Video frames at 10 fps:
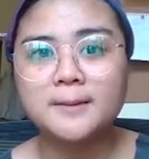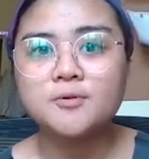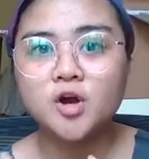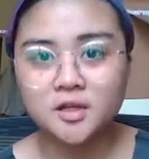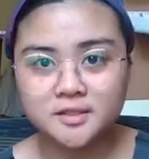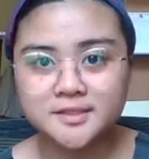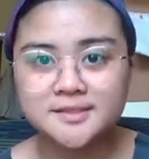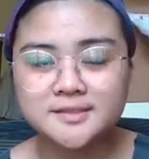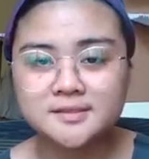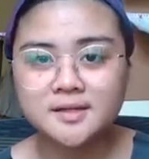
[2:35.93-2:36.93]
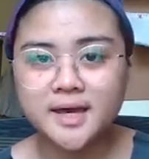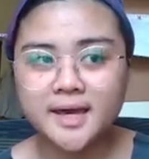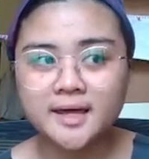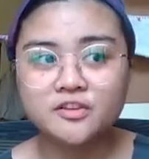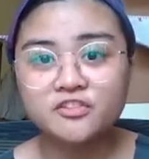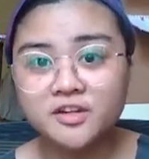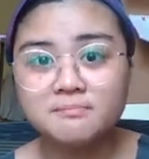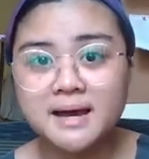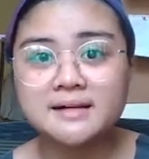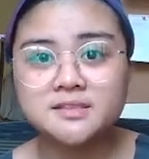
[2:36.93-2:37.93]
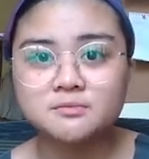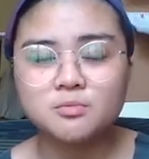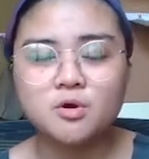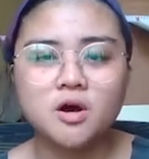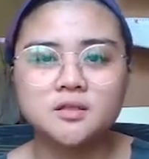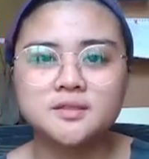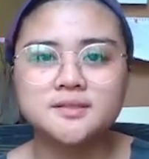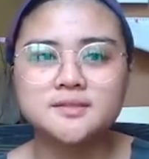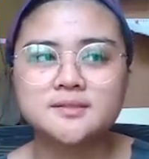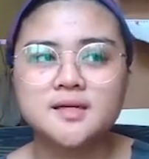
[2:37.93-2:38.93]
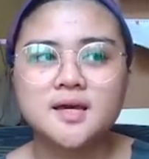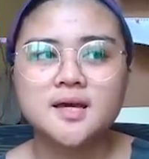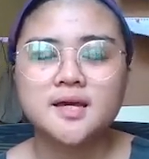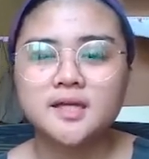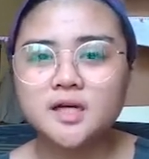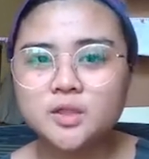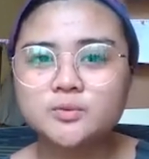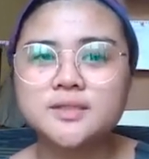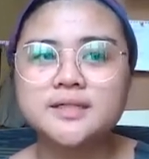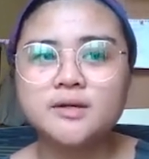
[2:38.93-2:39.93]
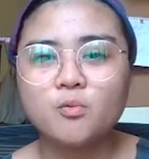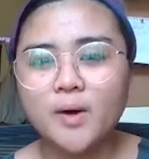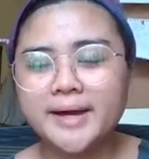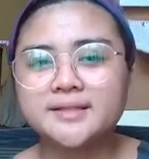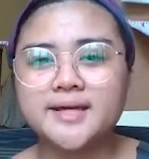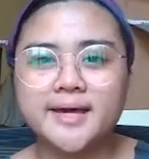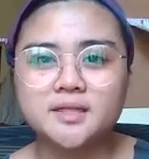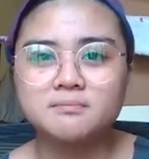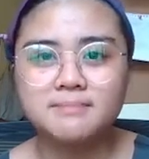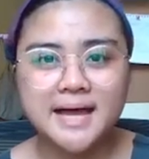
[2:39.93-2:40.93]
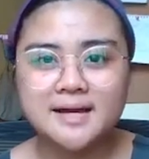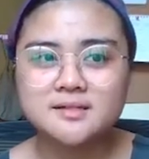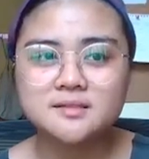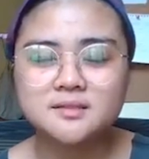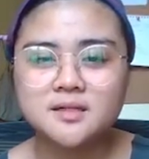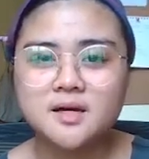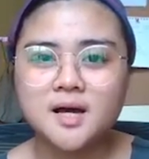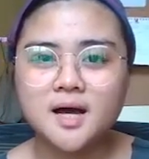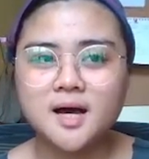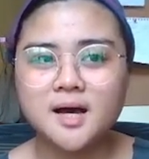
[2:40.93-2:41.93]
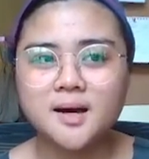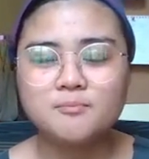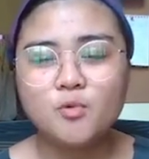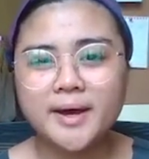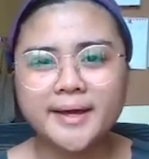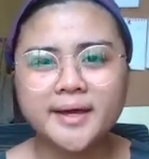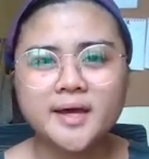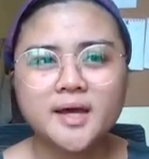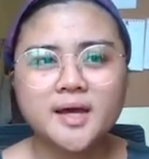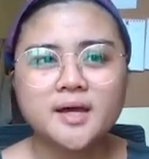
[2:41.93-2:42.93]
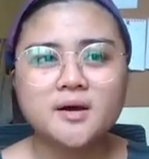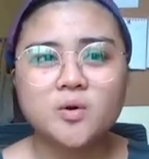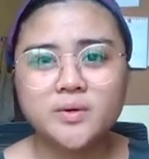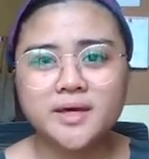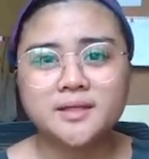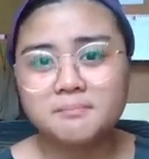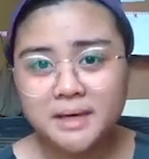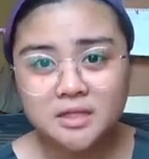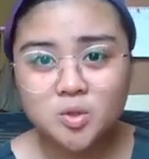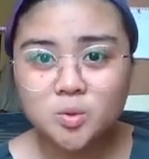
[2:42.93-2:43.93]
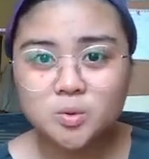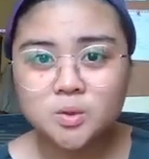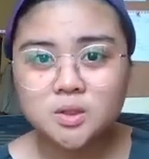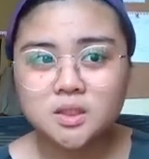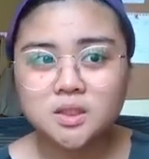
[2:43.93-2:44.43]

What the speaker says: colors and three maximum colors, including the white and the black. Why? Okay, the main goal